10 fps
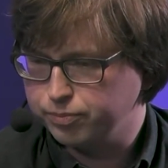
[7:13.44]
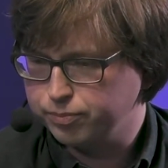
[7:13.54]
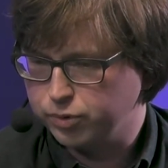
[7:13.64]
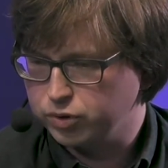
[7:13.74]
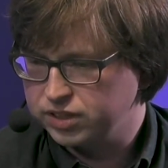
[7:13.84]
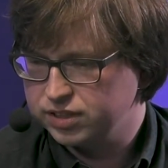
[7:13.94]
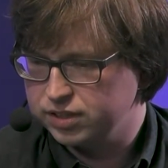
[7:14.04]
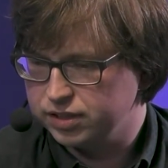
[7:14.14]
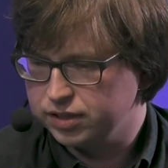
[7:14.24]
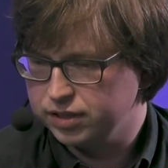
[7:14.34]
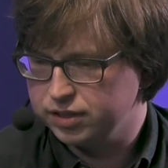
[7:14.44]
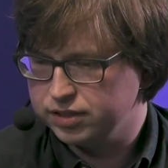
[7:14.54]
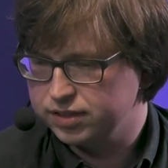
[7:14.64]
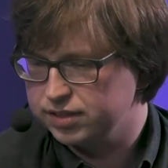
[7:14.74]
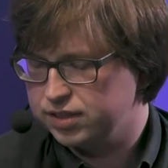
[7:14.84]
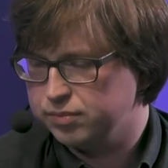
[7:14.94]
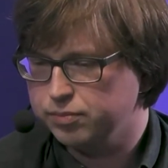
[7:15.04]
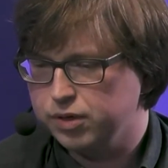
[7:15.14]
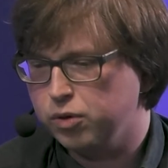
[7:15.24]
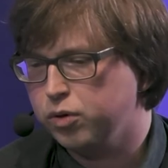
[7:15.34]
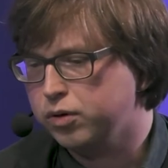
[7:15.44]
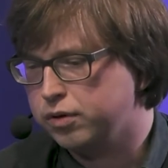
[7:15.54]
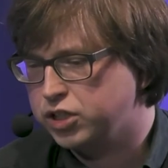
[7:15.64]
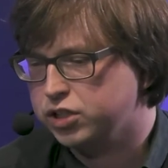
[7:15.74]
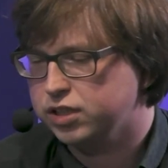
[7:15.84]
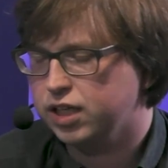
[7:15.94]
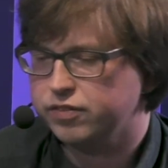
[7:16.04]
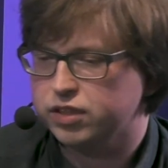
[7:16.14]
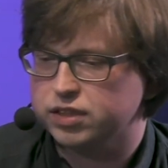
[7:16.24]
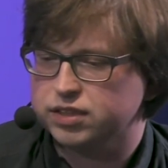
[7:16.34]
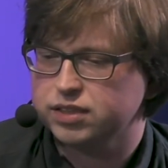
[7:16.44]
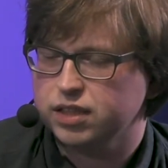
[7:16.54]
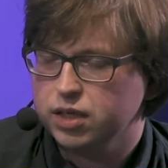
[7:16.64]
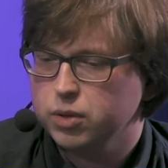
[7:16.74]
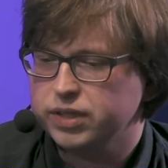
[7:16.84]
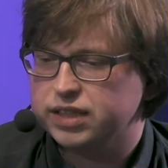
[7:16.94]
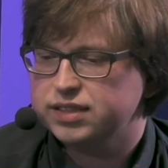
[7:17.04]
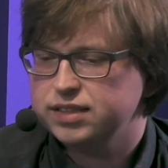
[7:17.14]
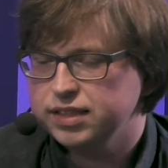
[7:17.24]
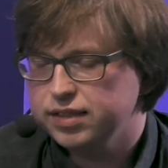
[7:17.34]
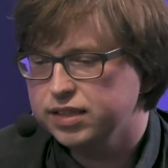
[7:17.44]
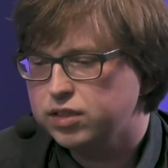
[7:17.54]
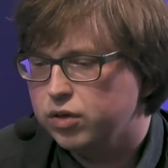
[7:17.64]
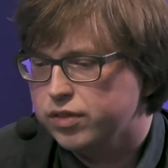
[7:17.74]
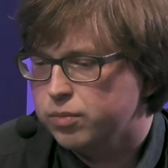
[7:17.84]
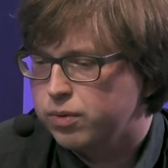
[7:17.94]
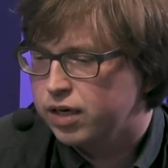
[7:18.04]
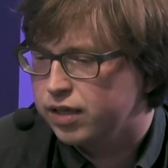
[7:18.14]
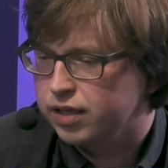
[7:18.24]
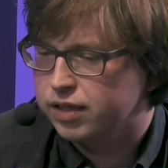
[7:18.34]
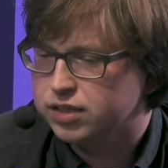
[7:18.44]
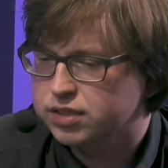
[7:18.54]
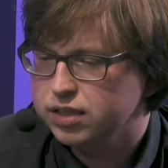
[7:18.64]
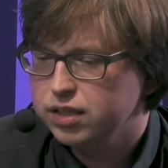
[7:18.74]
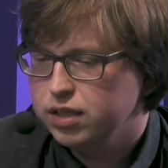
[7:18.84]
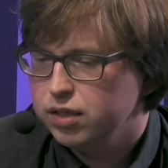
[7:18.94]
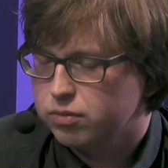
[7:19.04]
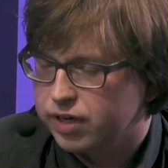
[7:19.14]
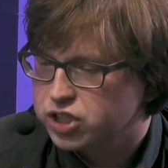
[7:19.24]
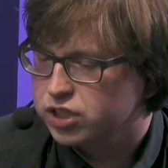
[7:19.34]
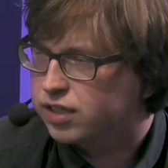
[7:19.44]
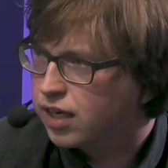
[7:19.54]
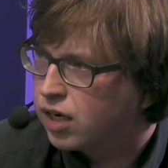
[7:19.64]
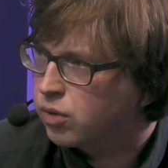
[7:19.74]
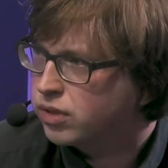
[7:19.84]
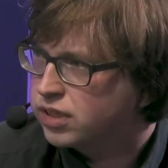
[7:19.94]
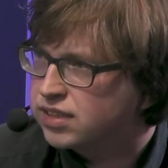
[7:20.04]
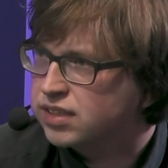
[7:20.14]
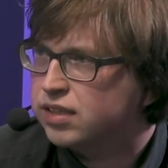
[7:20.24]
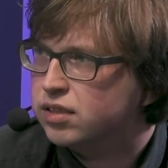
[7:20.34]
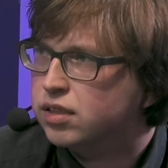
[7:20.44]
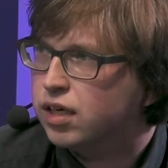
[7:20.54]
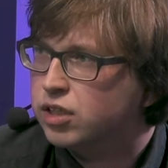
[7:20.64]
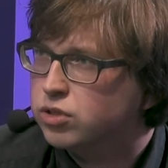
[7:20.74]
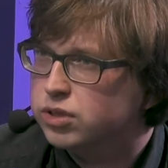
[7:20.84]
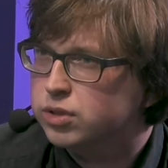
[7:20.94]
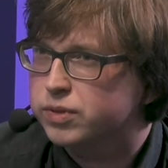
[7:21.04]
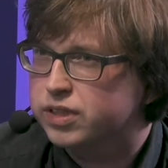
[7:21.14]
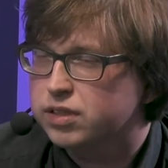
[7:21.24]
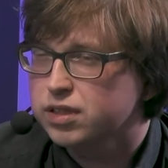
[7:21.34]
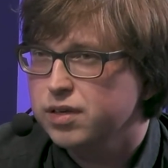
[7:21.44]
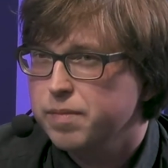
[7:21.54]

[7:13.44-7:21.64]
policy system or Russian governance, we can see that on the one hand, Russia now is a country with